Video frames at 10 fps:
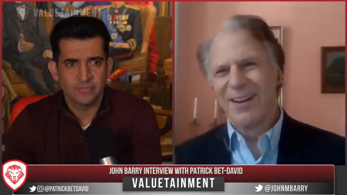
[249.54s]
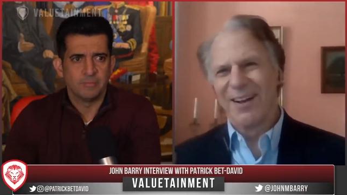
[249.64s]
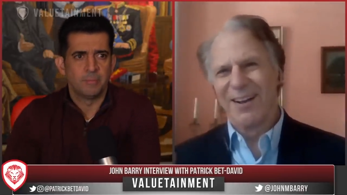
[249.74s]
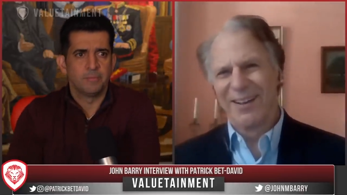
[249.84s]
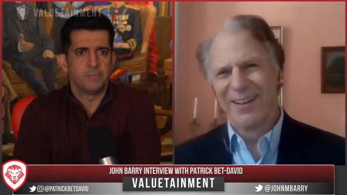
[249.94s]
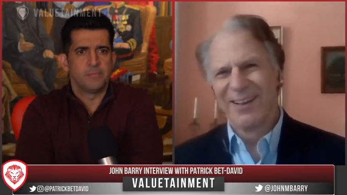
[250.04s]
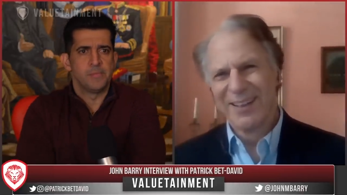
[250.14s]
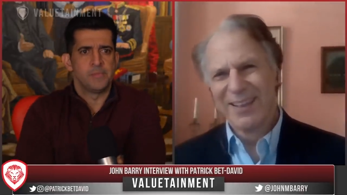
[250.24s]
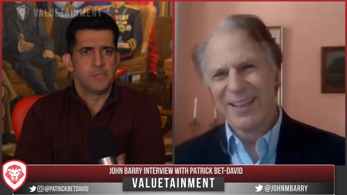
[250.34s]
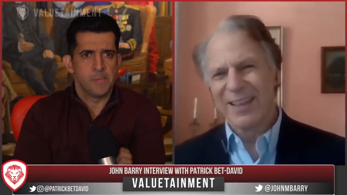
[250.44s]
Speaker 1: life. uh,
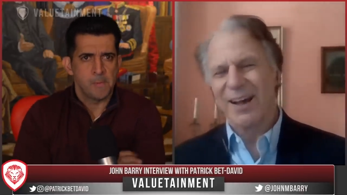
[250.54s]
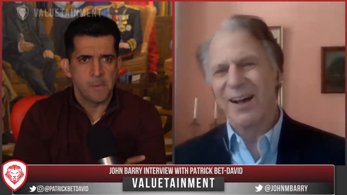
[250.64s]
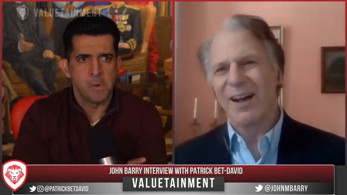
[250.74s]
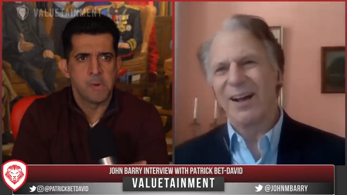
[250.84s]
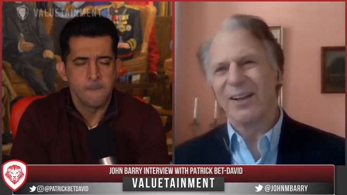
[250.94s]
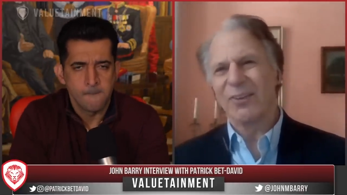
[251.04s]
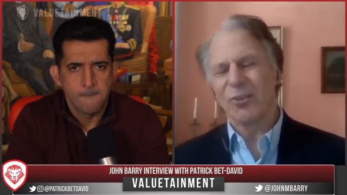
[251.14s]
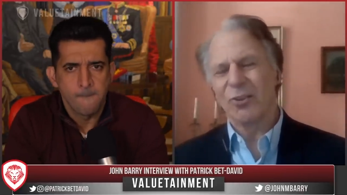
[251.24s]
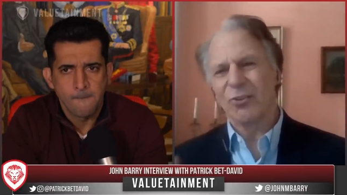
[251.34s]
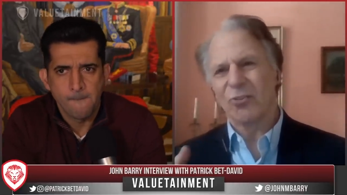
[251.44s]

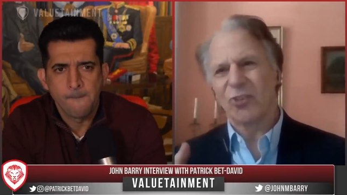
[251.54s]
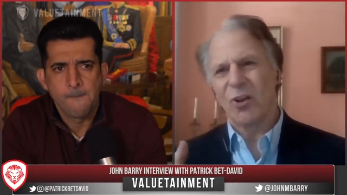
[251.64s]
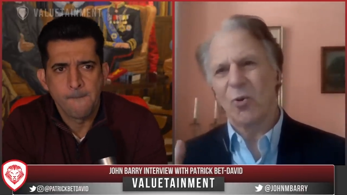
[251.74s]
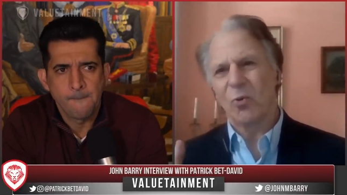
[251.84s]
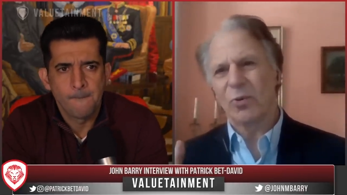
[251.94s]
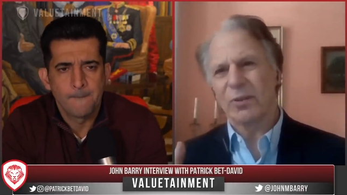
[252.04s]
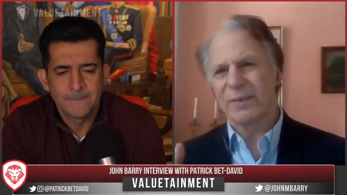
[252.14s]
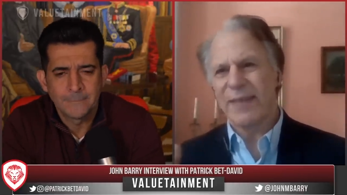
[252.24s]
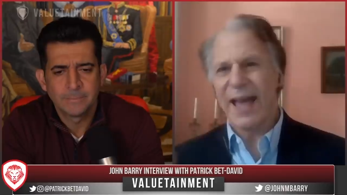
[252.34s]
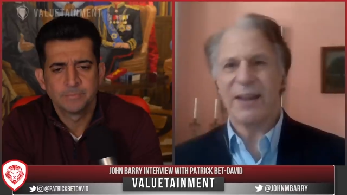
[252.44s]
uh, so
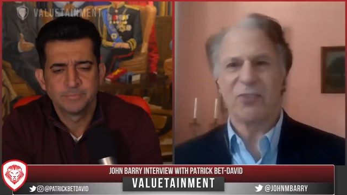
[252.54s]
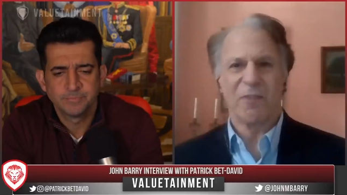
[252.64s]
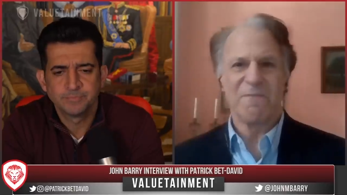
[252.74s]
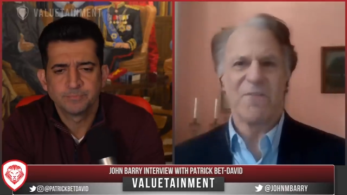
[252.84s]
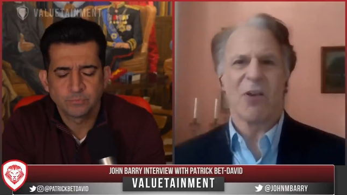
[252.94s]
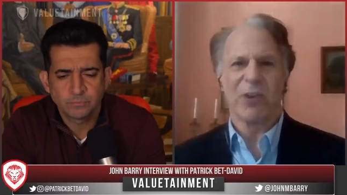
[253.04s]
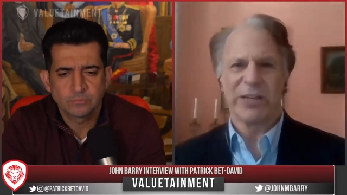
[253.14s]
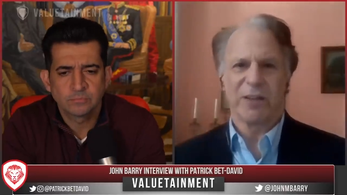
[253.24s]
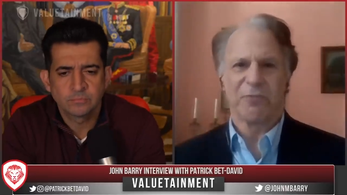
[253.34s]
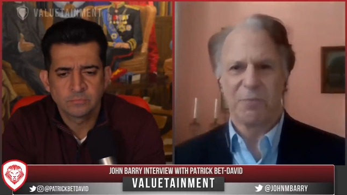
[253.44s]
that is a
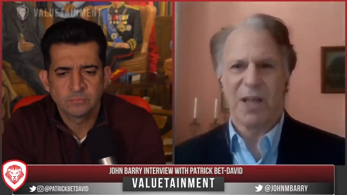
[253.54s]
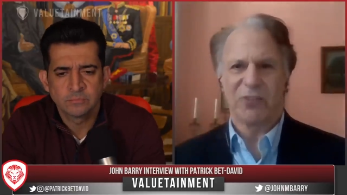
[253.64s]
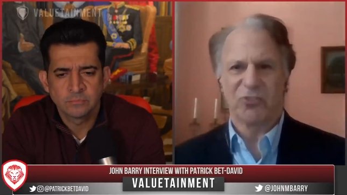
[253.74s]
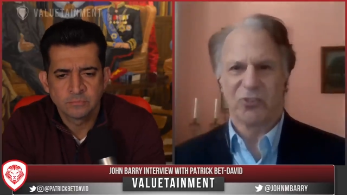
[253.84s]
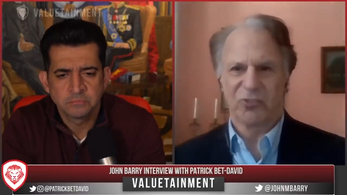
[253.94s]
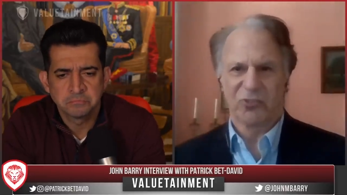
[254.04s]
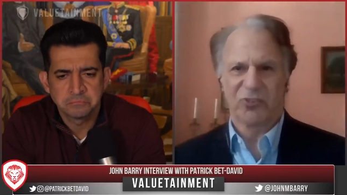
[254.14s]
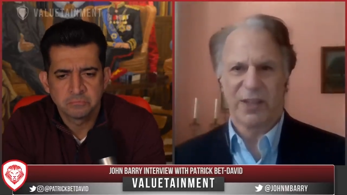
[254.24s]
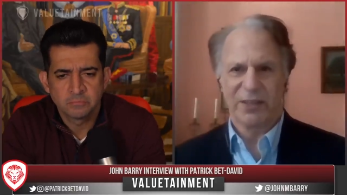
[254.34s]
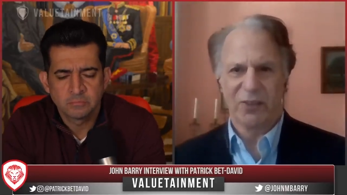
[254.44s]
very different message than
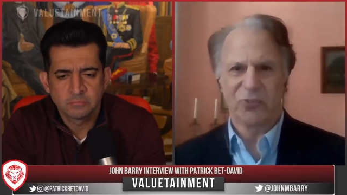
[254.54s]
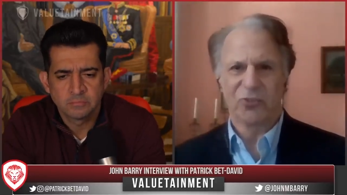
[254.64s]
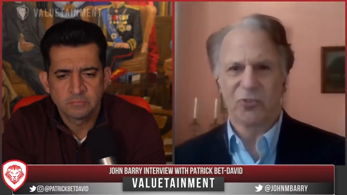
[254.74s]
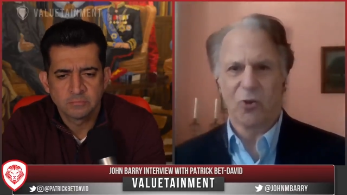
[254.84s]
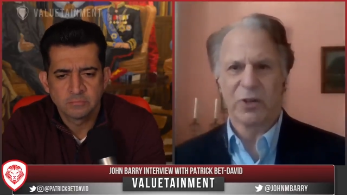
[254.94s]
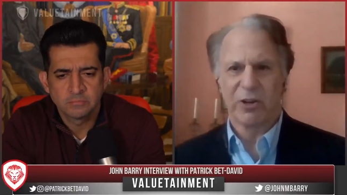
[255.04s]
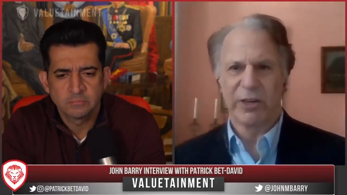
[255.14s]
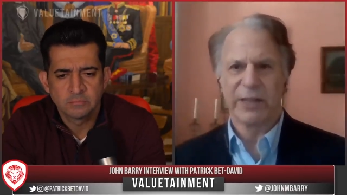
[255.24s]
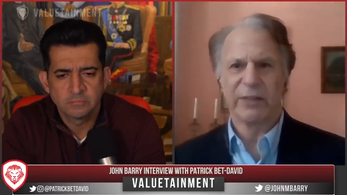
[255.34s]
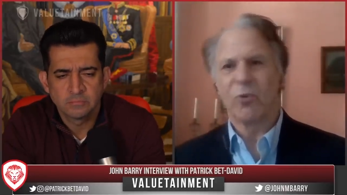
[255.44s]
saying this is
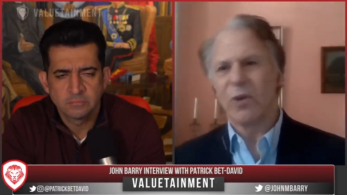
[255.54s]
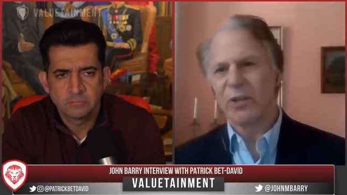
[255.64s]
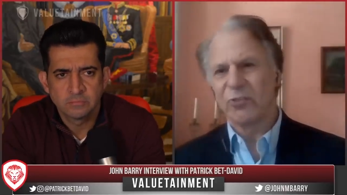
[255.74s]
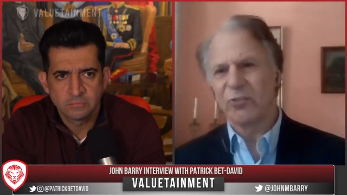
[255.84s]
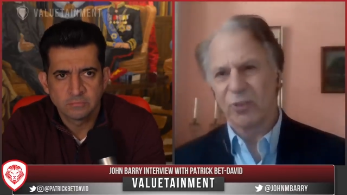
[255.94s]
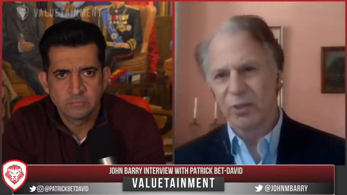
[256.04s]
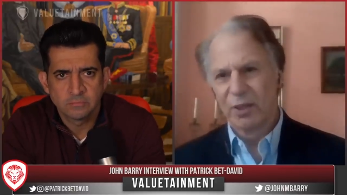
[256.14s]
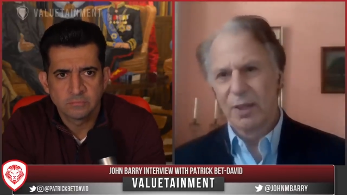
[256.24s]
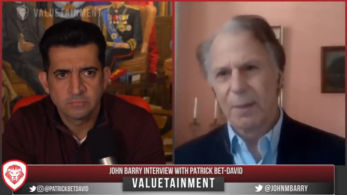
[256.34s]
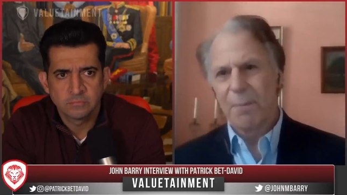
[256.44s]
ordinary influenza
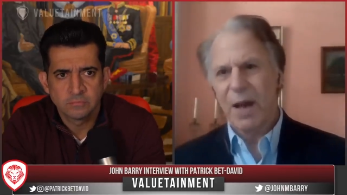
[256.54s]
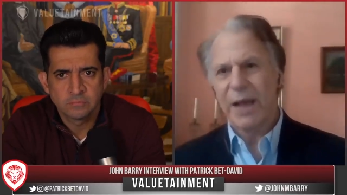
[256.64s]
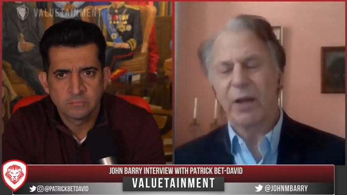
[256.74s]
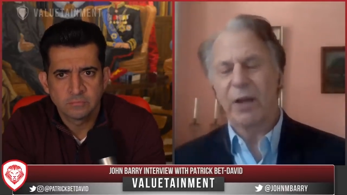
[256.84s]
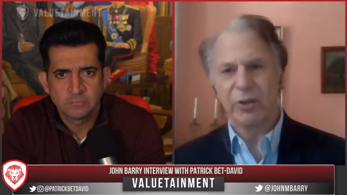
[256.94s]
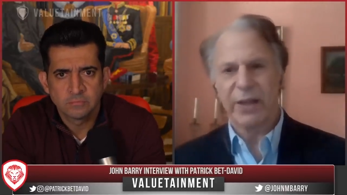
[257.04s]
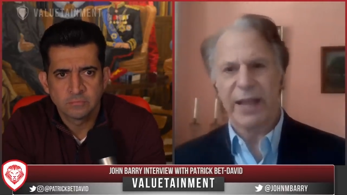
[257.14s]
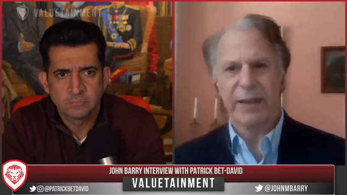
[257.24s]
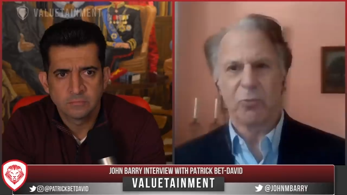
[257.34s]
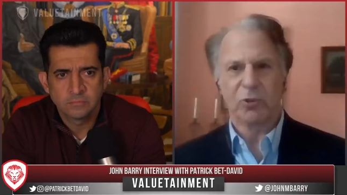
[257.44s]
by another
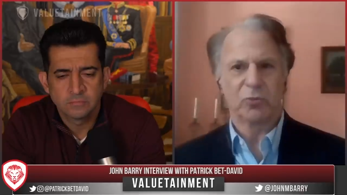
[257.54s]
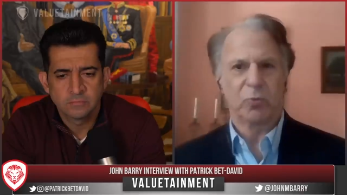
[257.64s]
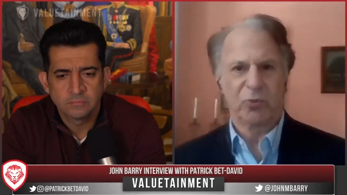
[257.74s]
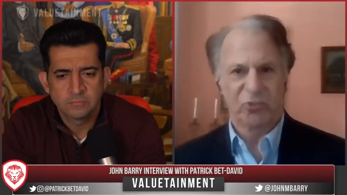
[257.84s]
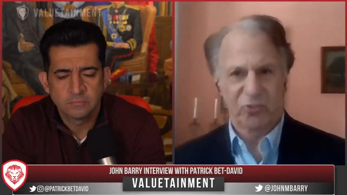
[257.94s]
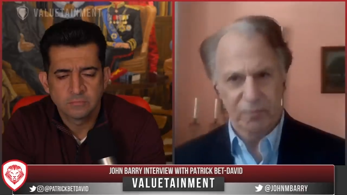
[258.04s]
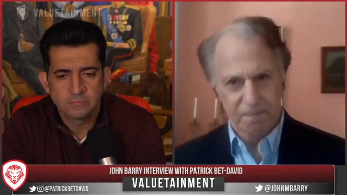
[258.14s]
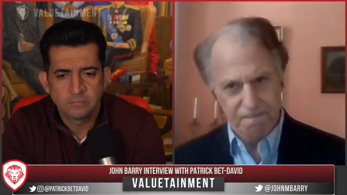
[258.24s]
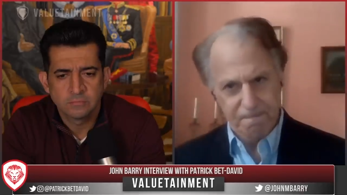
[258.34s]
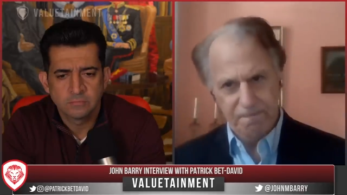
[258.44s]
name, which was
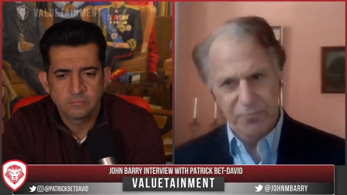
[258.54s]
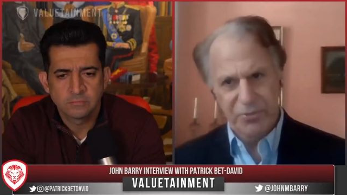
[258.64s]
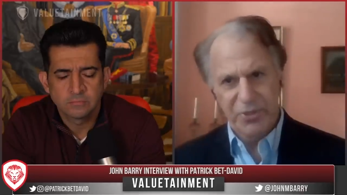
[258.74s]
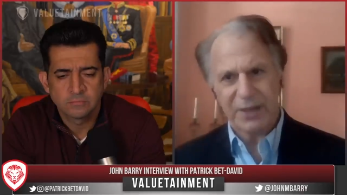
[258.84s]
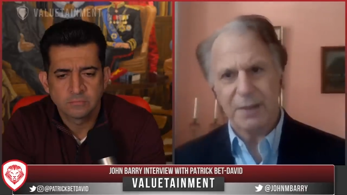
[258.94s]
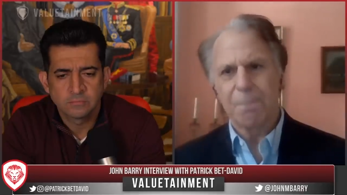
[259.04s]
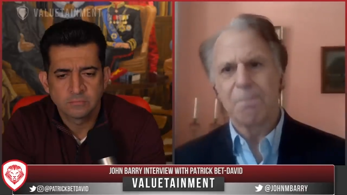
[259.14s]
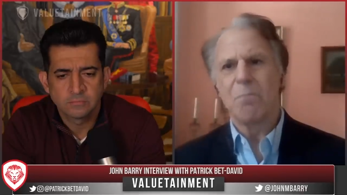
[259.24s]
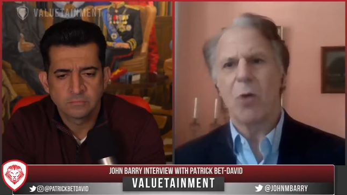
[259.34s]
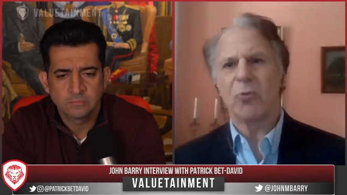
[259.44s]
the
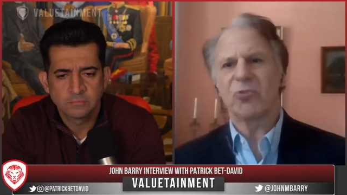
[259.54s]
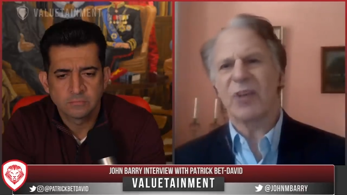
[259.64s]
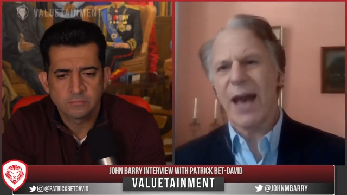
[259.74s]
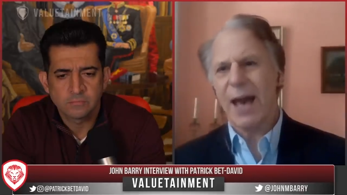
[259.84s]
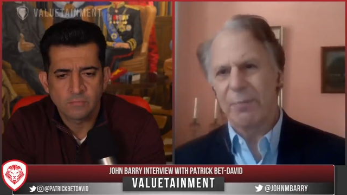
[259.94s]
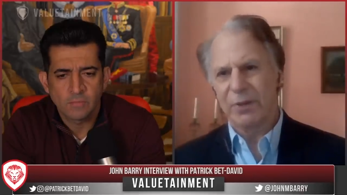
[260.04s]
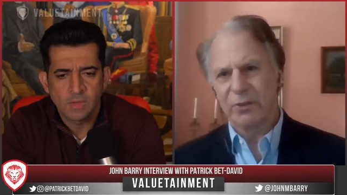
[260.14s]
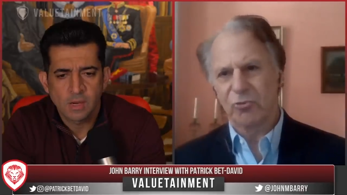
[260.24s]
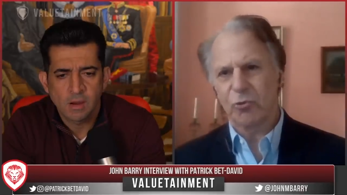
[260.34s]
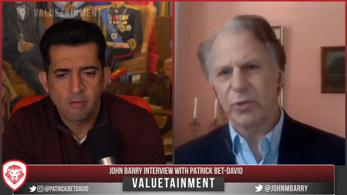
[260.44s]
most
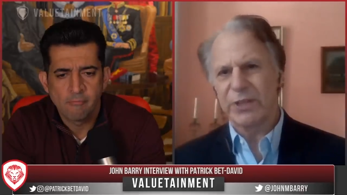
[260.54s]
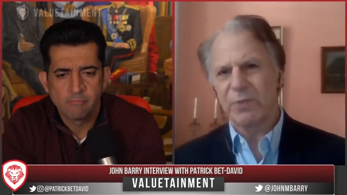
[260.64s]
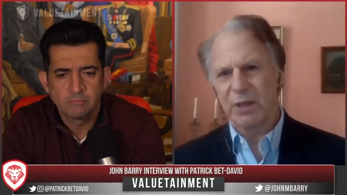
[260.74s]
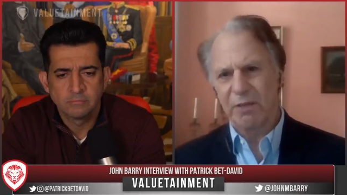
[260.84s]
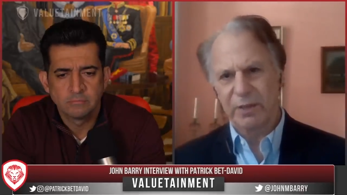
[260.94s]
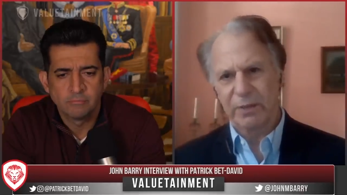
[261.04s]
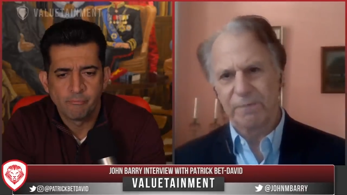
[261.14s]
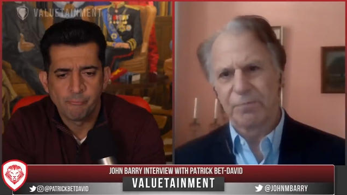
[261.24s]
common treatment of it